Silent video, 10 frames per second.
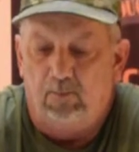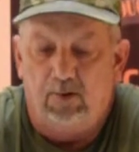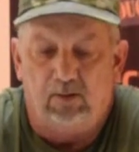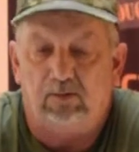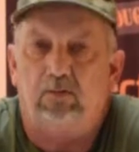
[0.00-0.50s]

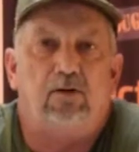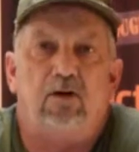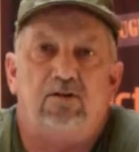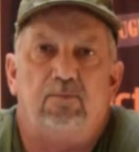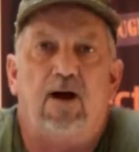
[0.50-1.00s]
but it
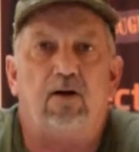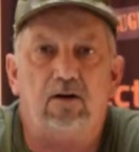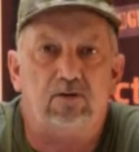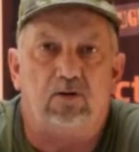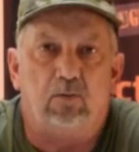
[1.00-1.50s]
doesn't matter
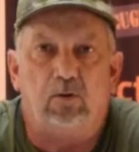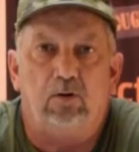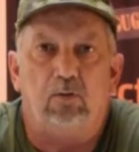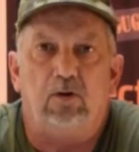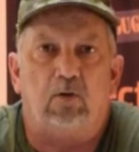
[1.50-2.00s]
because they're
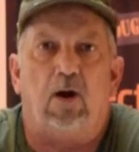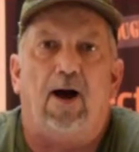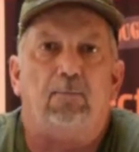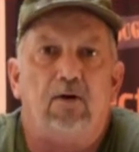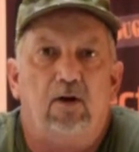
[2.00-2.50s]
really crap.